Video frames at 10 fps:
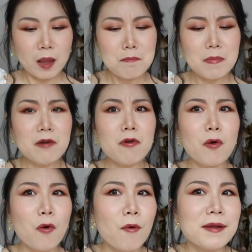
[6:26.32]

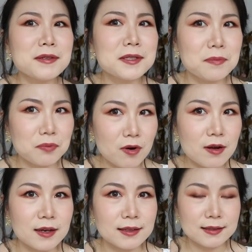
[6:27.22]
miracle and a
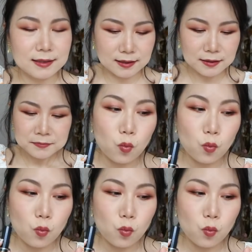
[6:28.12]
surprise.